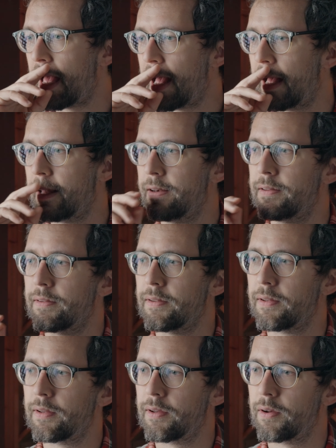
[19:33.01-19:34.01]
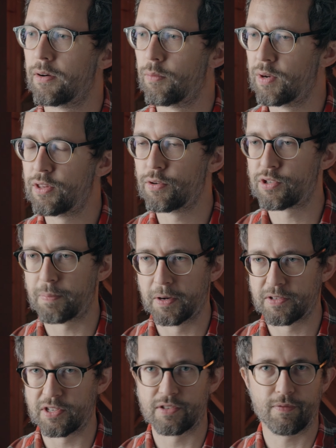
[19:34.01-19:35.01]
And with those
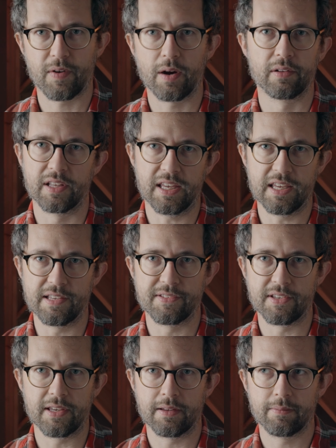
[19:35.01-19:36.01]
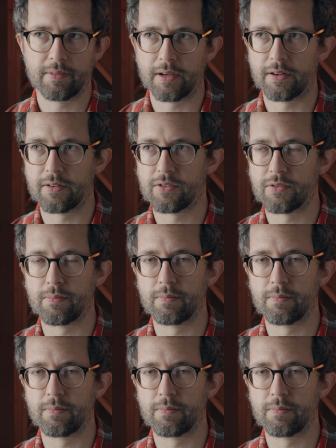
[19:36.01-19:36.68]
spirits, it's fairly easy. You